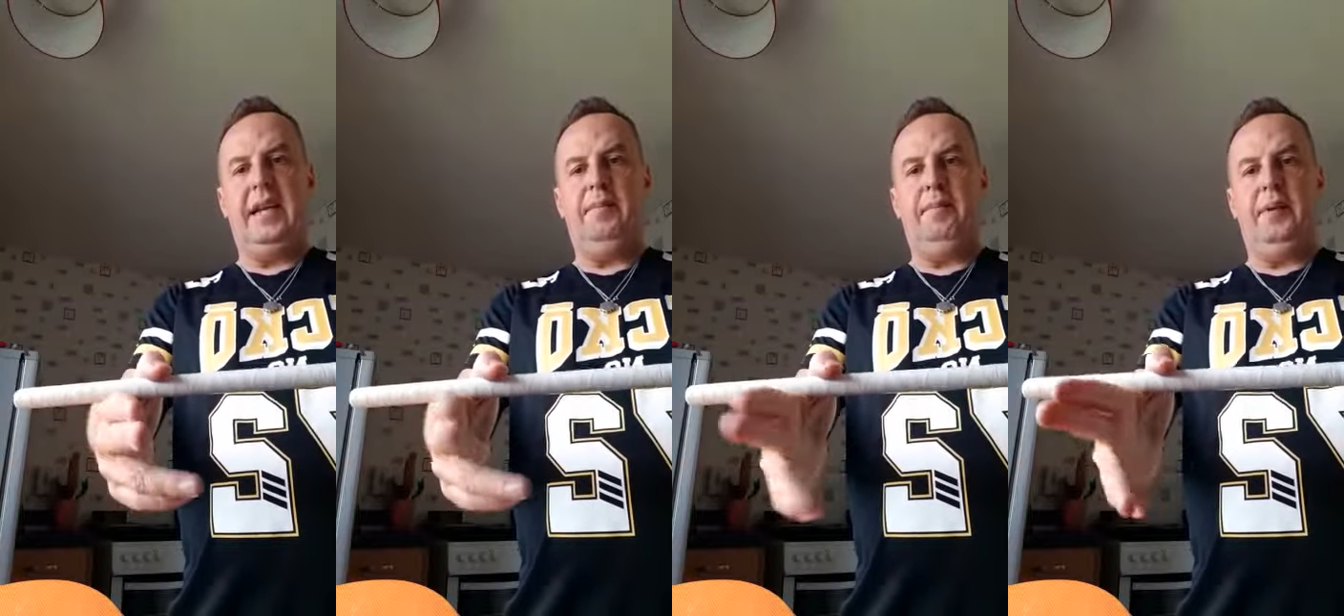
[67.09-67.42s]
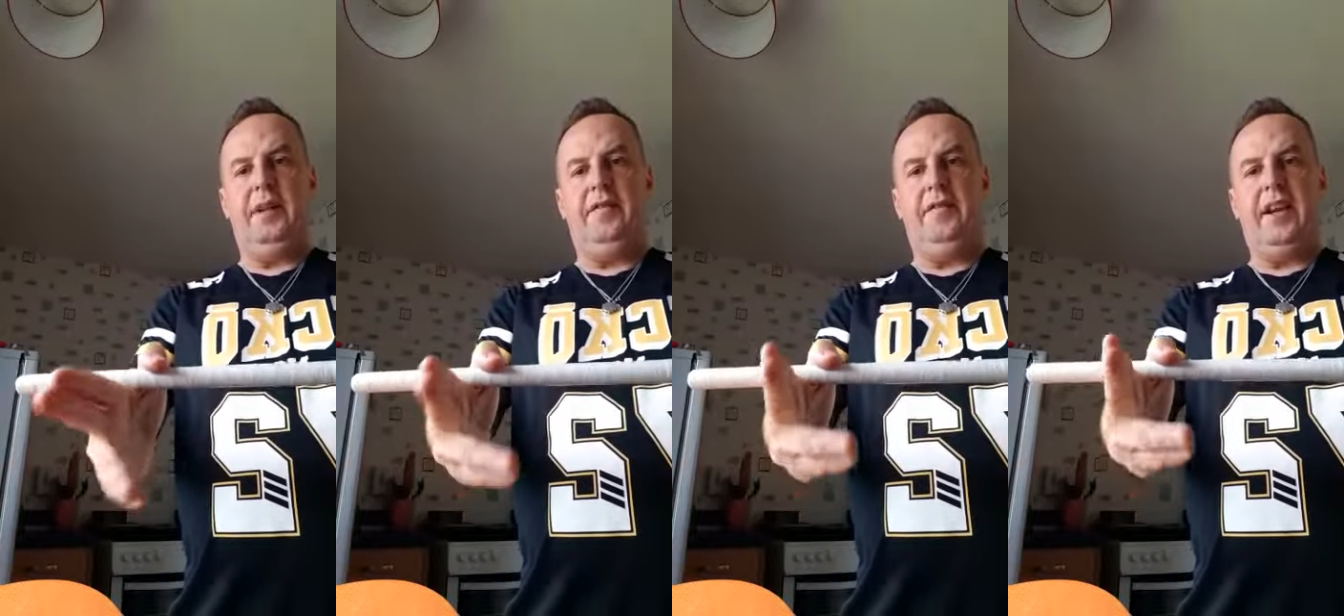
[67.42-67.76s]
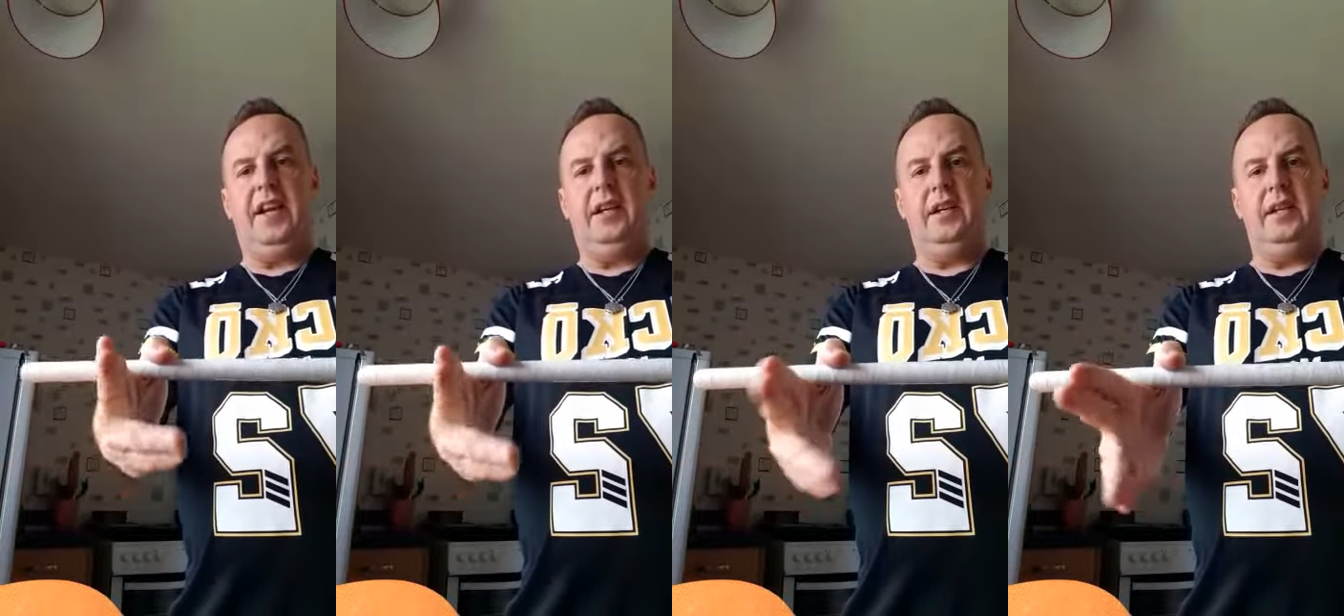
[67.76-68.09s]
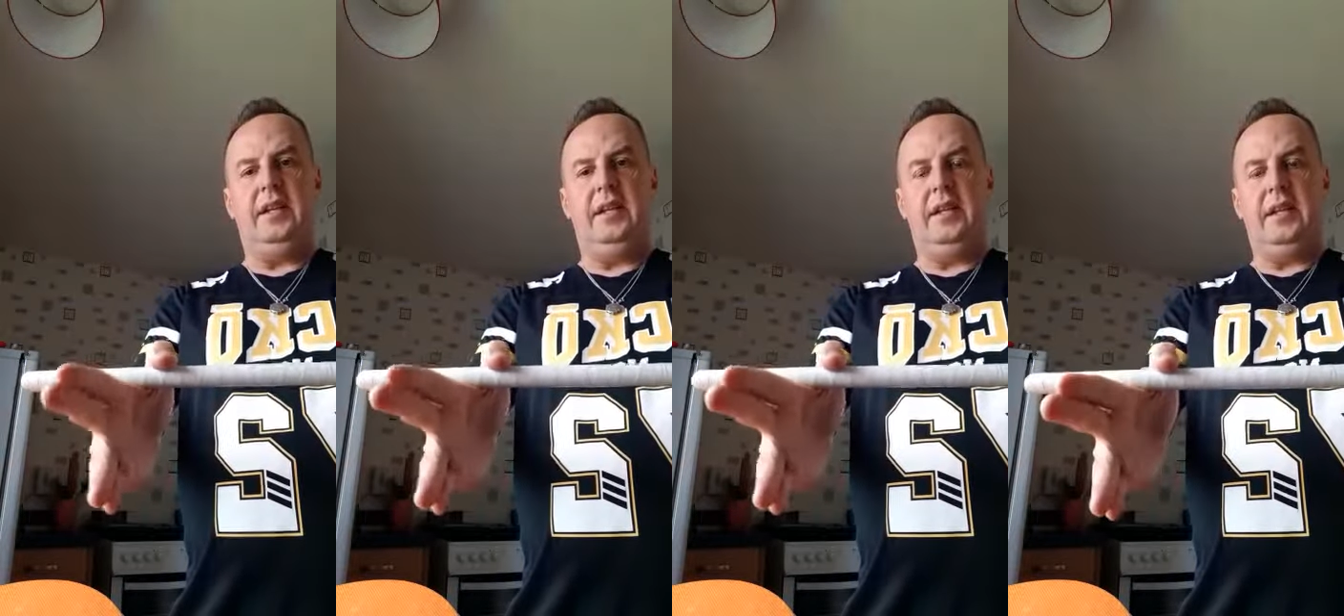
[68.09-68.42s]
then put the
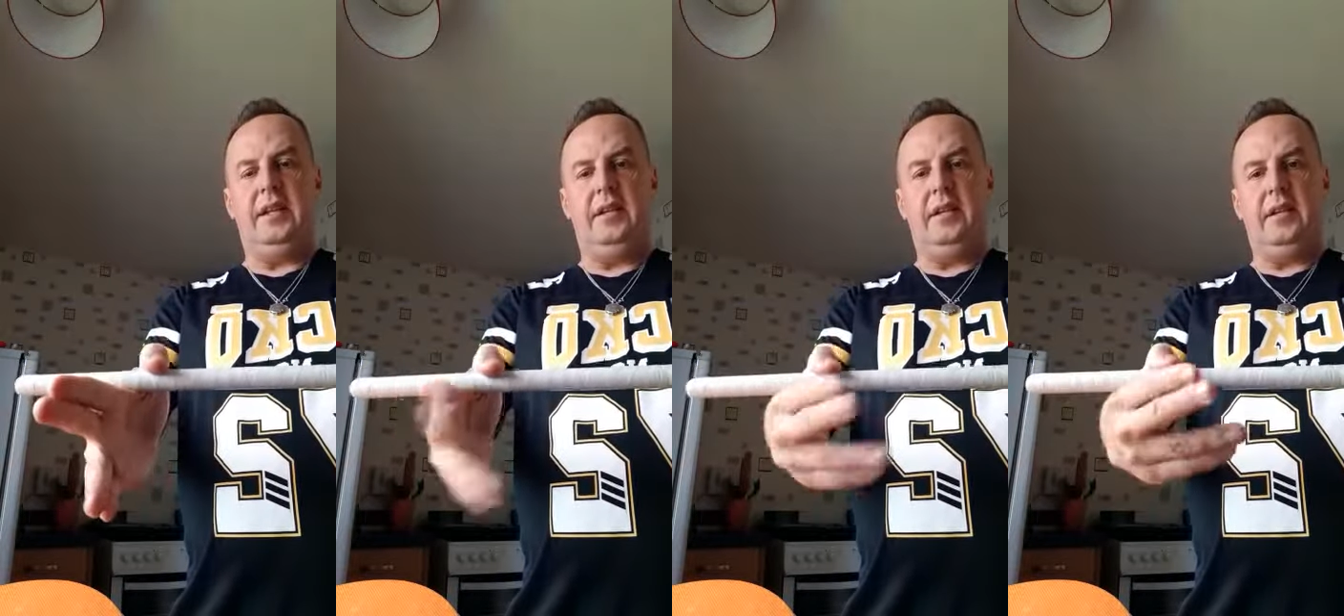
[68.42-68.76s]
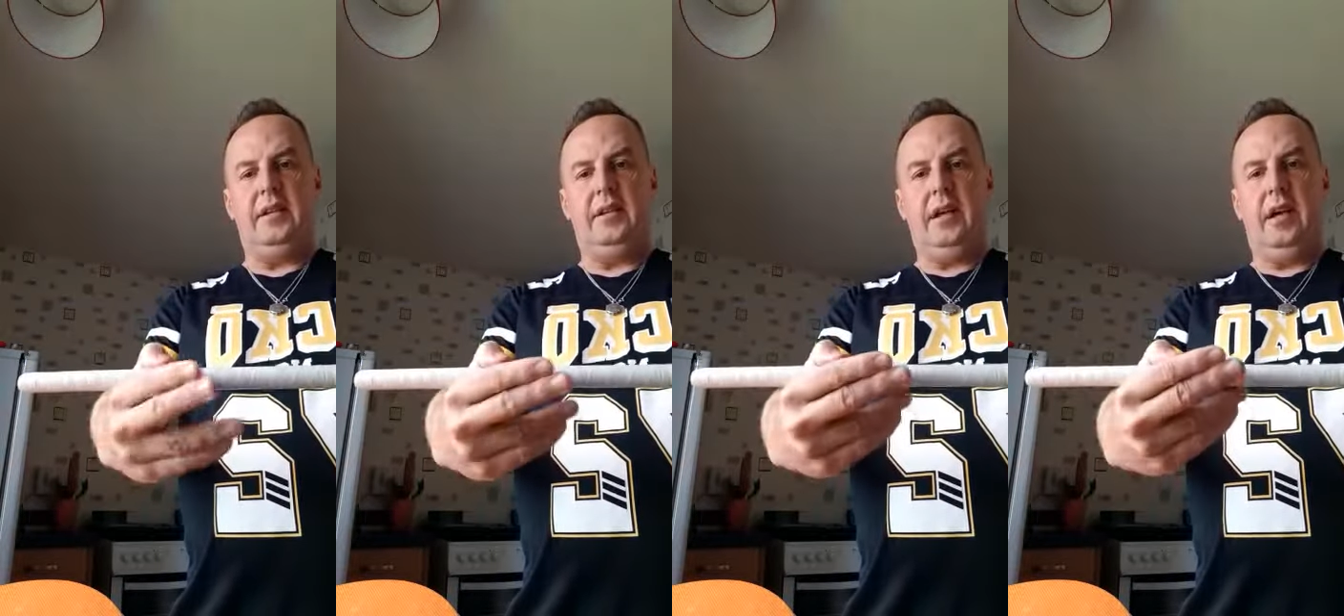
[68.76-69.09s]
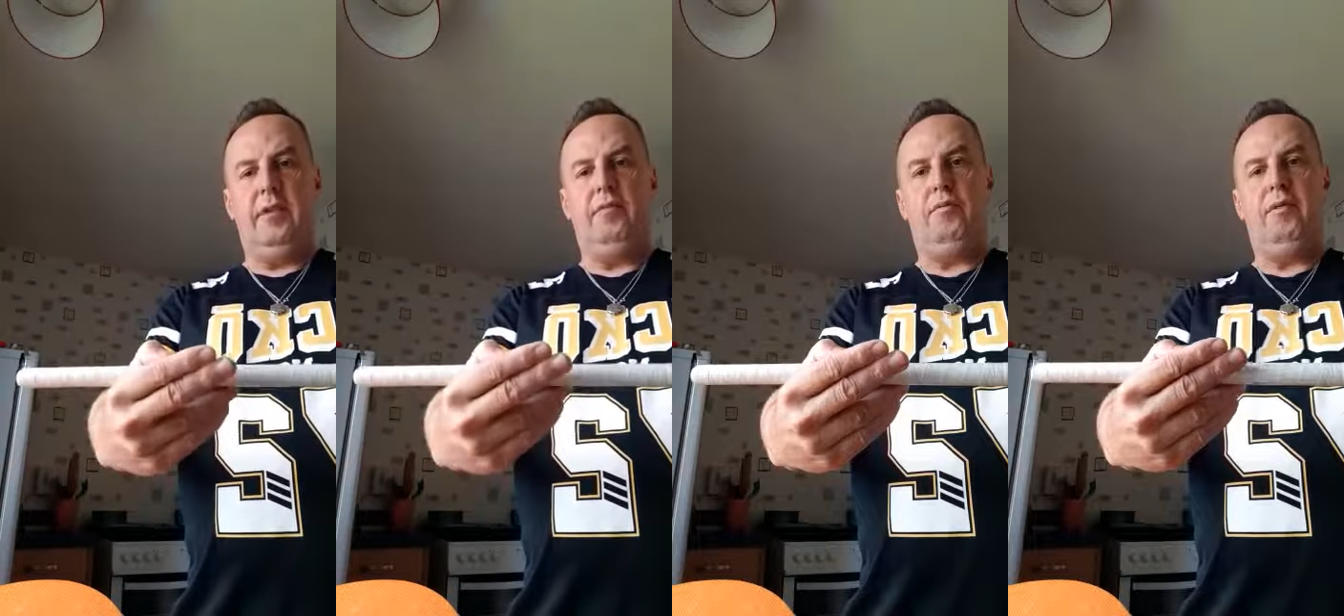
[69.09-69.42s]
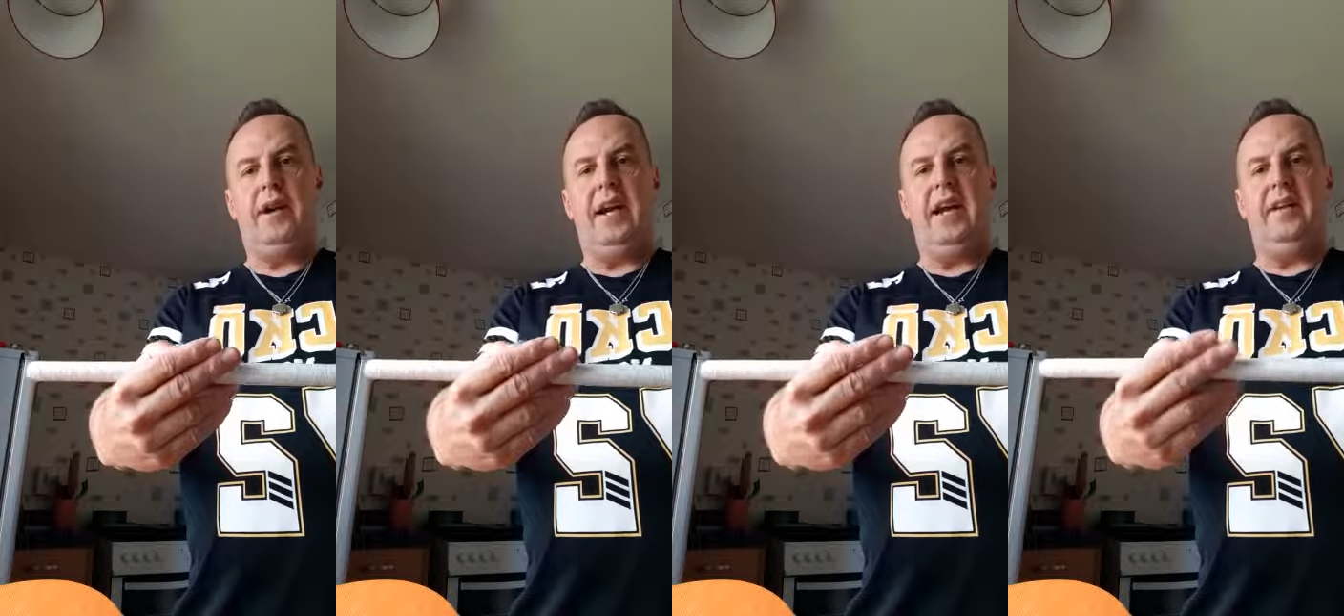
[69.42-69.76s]
fingers
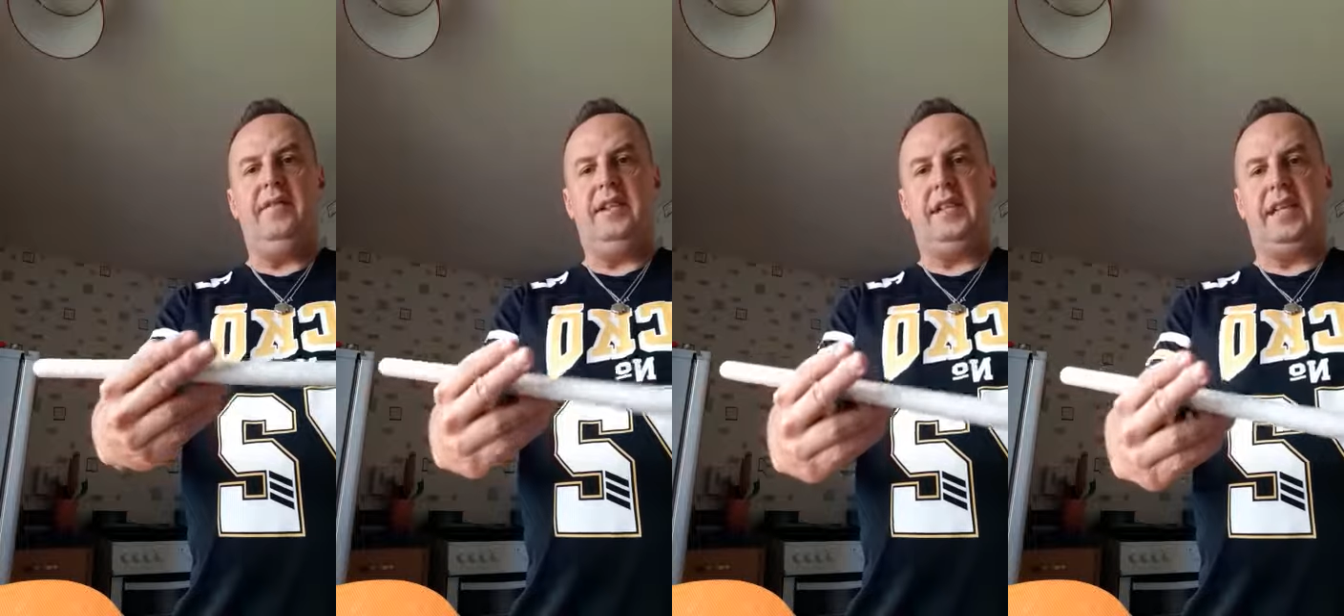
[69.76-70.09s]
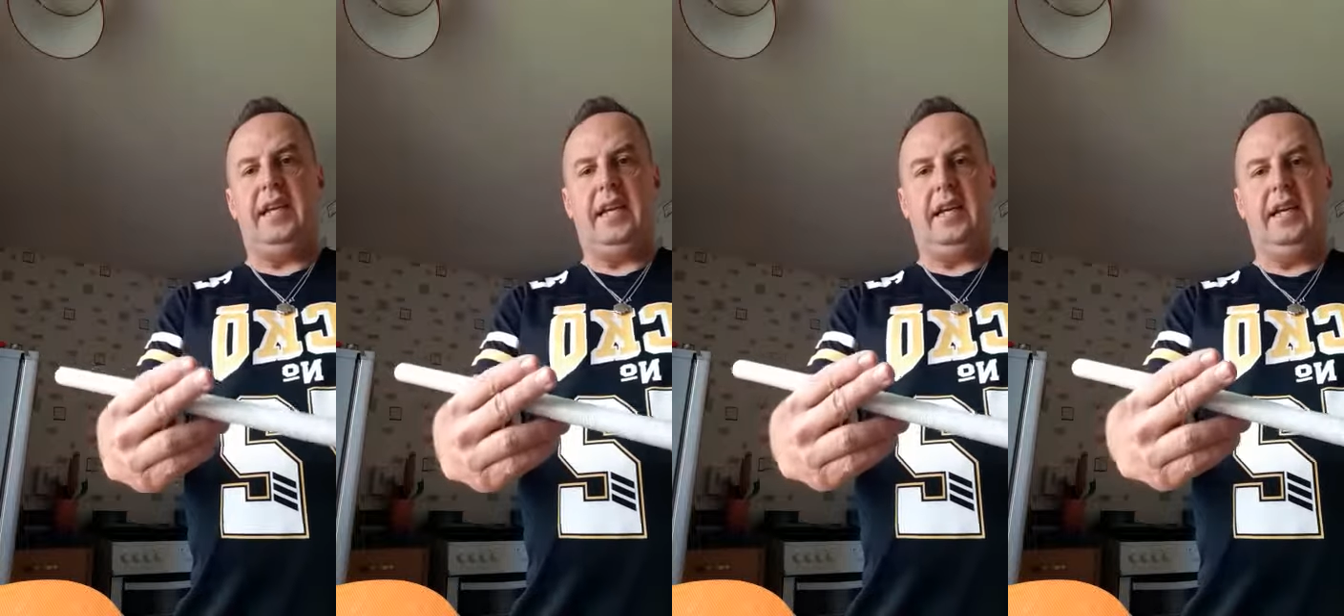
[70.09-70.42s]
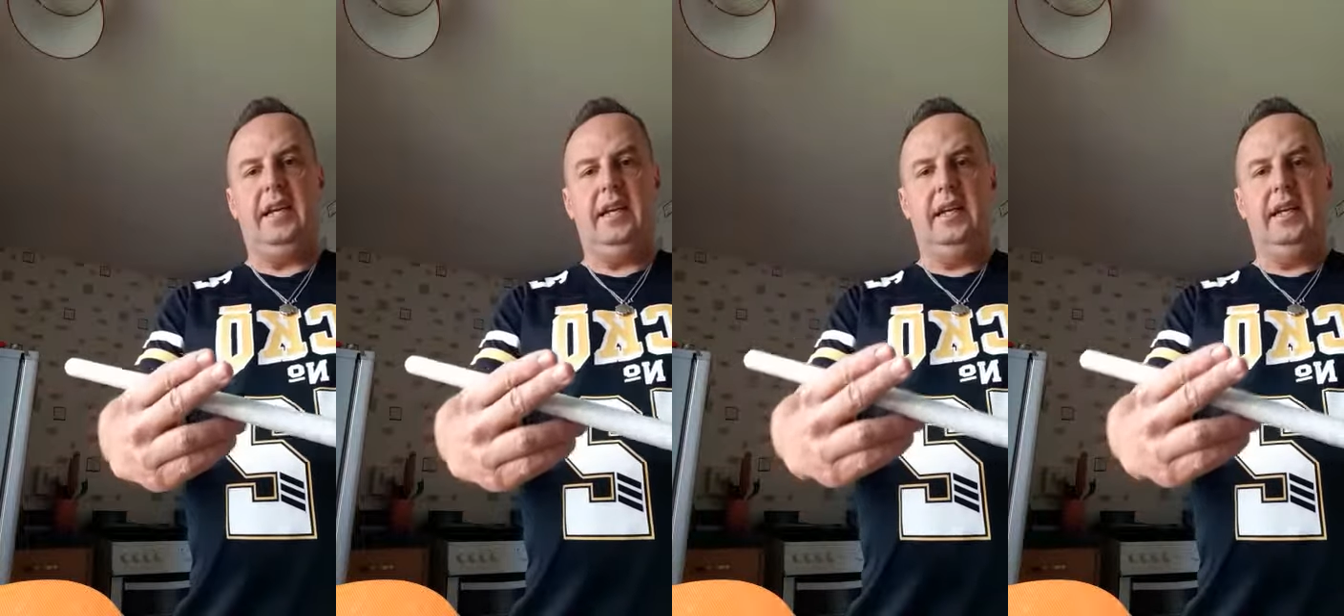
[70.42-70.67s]
around the stick.